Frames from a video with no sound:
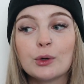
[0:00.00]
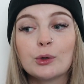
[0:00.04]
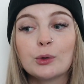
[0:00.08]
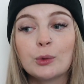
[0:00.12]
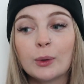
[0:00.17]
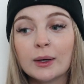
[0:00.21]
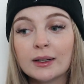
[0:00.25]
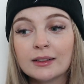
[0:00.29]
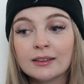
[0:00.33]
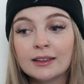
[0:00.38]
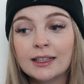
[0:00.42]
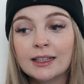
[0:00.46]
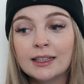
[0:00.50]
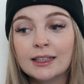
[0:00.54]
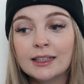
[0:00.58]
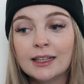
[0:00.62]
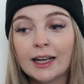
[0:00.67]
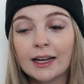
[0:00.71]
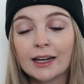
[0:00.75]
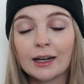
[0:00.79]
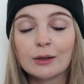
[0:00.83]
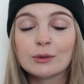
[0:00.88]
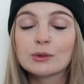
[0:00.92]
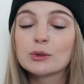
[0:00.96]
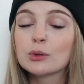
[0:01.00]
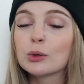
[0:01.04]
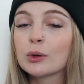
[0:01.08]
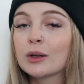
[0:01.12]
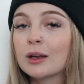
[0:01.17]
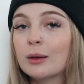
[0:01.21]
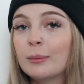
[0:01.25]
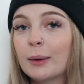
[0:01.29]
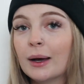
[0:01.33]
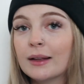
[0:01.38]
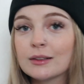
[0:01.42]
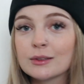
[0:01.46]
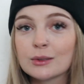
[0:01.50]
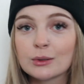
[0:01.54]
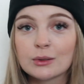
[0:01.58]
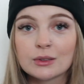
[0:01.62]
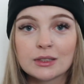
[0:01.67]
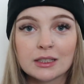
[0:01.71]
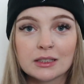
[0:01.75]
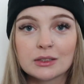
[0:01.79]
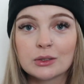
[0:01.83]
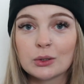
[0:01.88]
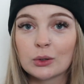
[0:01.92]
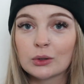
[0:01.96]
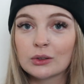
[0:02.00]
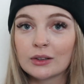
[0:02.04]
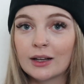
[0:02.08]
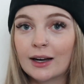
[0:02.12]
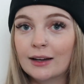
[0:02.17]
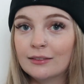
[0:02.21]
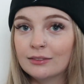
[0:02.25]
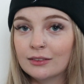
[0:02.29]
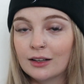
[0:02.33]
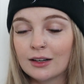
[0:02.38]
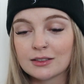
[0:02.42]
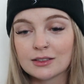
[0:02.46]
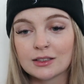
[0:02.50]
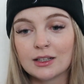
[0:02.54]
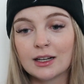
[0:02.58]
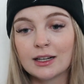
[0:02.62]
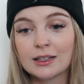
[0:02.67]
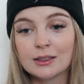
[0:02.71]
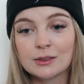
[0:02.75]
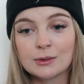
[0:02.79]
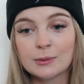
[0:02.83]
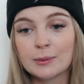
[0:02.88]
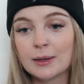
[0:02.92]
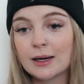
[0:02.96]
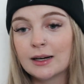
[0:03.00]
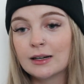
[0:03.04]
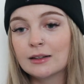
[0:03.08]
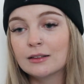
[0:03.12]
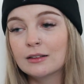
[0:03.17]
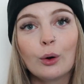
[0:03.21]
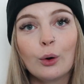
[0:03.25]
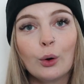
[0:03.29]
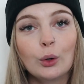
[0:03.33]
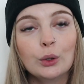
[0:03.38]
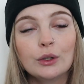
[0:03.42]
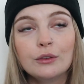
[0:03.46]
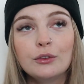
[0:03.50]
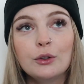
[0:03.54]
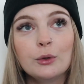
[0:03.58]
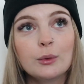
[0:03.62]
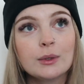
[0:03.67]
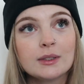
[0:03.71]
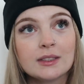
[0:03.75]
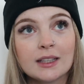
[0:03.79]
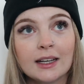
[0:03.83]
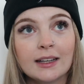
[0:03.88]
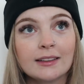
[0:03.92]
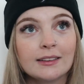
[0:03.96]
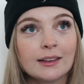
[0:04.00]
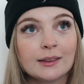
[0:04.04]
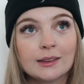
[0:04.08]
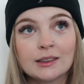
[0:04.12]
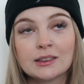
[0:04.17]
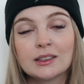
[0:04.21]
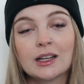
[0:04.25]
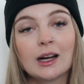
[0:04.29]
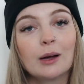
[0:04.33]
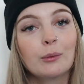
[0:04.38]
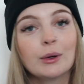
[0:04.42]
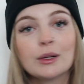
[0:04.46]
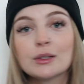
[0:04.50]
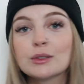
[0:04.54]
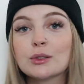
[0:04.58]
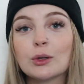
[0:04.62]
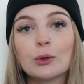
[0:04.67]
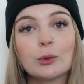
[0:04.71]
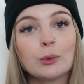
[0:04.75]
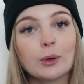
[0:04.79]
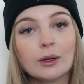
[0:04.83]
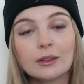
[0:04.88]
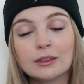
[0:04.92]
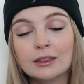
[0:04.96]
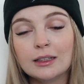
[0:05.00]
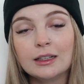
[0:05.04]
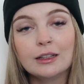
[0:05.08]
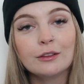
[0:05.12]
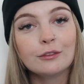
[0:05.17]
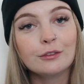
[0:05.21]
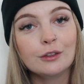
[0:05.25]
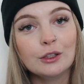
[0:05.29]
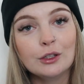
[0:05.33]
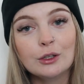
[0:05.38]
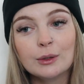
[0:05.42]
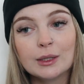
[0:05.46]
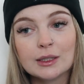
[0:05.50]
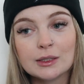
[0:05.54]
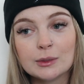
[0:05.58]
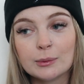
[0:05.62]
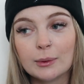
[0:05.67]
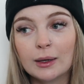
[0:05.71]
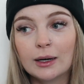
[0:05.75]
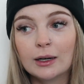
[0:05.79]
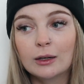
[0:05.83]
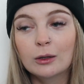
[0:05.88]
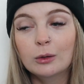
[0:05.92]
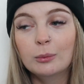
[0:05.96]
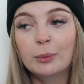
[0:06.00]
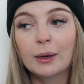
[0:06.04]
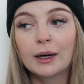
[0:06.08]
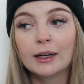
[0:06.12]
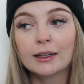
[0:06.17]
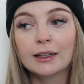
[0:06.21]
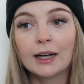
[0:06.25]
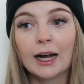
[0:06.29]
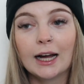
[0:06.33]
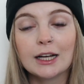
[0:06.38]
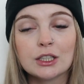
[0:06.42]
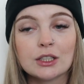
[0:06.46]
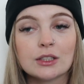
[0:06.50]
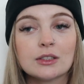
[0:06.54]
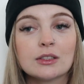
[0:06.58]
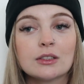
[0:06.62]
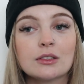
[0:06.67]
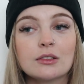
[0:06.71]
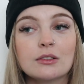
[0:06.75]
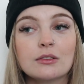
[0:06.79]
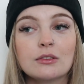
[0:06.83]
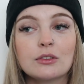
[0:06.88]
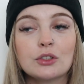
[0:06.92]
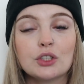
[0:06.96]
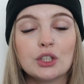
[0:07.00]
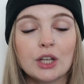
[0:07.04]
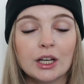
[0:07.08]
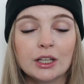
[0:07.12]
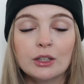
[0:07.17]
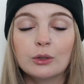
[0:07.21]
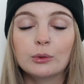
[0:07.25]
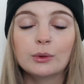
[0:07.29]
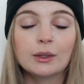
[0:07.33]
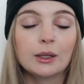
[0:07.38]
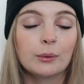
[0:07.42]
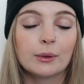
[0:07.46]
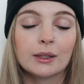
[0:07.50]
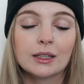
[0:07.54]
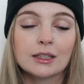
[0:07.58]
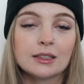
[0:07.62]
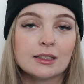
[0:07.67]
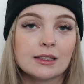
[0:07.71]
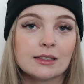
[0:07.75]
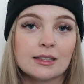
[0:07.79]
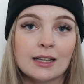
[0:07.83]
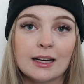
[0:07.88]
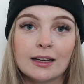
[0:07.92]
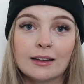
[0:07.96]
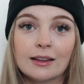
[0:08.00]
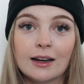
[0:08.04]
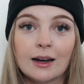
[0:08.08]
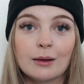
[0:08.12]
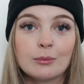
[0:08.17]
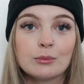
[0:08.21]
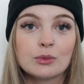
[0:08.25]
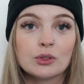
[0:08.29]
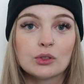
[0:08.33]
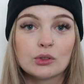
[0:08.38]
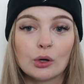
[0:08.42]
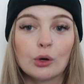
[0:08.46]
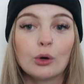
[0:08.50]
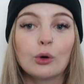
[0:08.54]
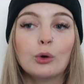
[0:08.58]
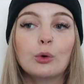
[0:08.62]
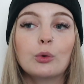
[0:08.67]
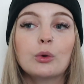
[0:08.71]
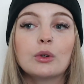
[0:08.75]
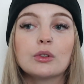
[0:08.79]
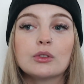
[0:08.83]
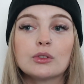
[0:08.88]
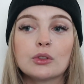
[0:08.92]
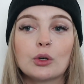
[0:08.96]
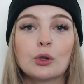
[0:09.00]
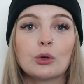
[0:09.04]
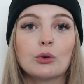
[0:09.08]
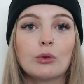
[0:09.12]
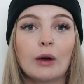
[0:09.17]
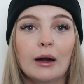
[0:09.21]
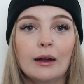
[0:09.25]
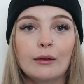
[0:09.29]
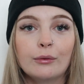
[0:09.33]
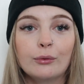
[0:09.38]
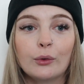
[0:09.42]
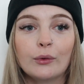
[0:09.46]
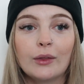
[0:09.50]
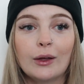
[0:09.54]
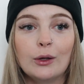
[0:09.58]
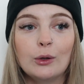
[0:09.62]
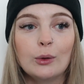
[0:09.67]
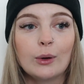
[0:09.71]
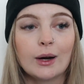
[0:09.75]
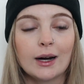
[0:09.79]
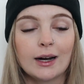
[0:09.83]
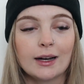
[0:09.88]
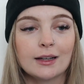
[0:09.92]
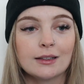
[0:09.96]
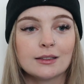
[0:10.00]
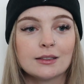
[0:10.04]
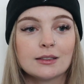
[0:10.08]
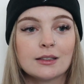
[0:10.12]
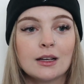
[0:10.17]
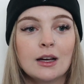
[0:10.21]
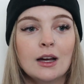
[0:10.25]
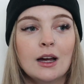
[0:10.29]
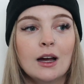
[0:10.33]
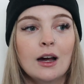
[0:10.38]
quickly. And I was talking about this on TikTok Live last night as well. All of you were saying that the time went so quickly for you as well, but I just genuinely wanted to say that I'm so grateful that you guys